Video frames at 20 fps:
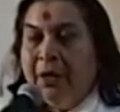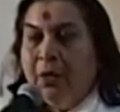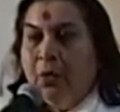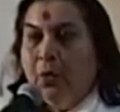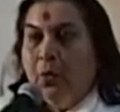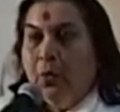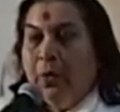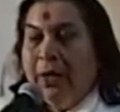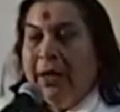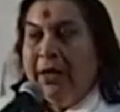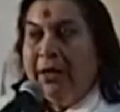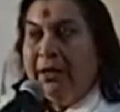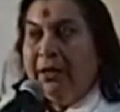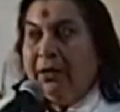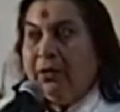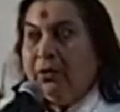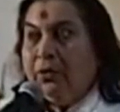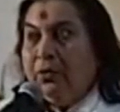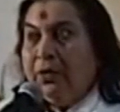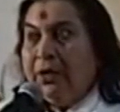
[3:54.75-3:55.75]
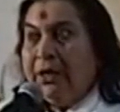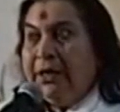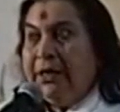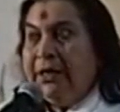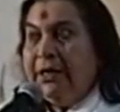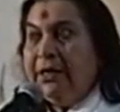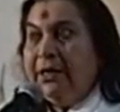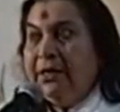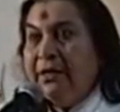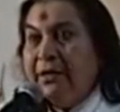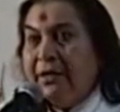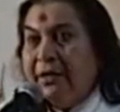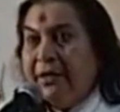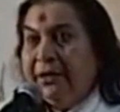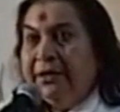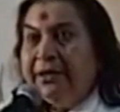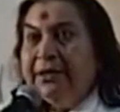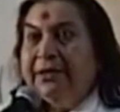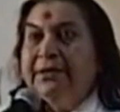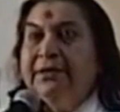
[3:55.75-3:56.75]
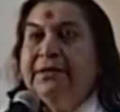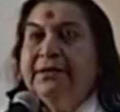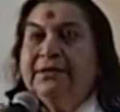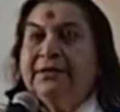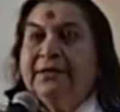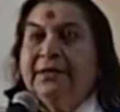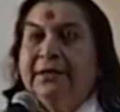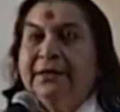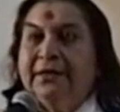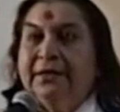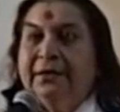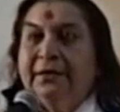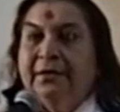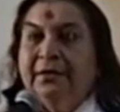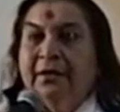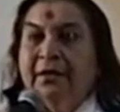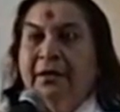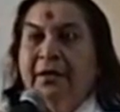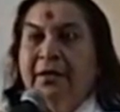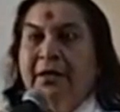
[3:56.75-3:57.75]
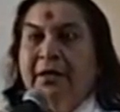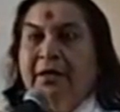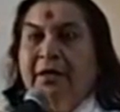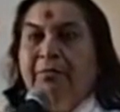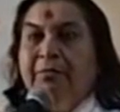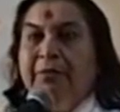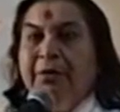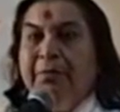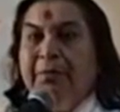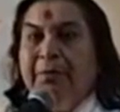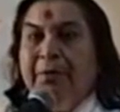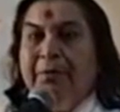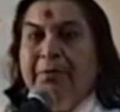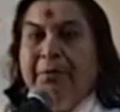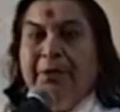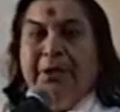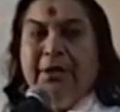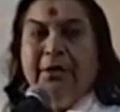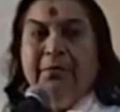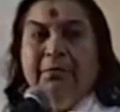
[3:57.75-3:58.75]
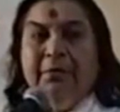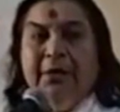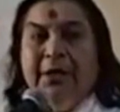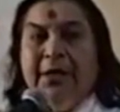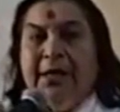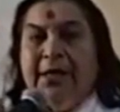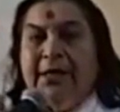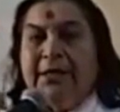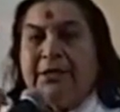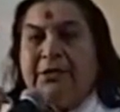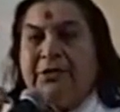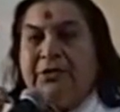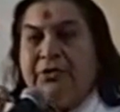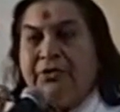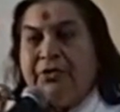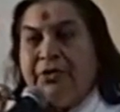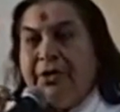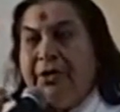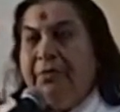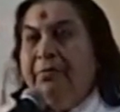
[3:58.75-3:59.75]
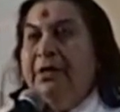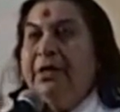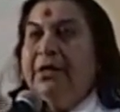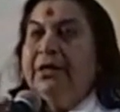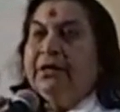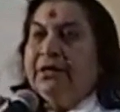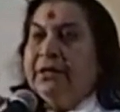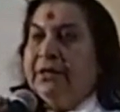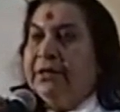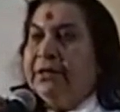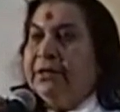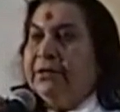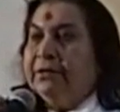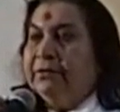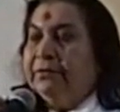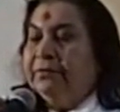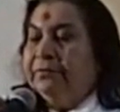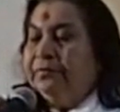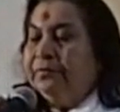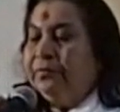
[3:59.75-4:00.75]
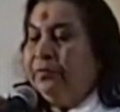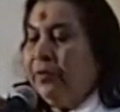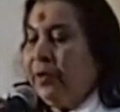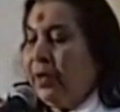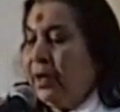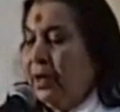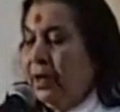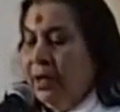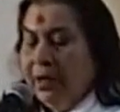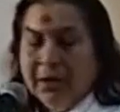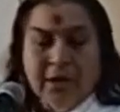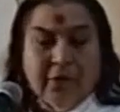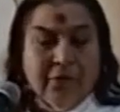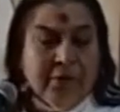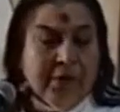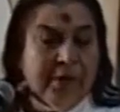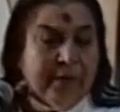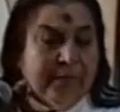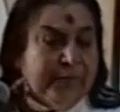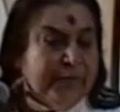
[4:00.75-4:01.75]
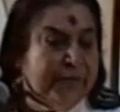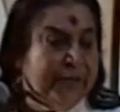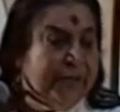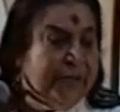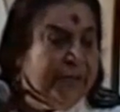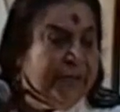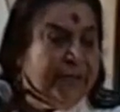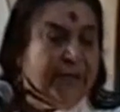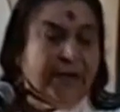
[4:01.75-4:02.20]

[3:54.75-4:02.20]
When the Kundalini nourishes the center, people become extremely creative. Now you have seen these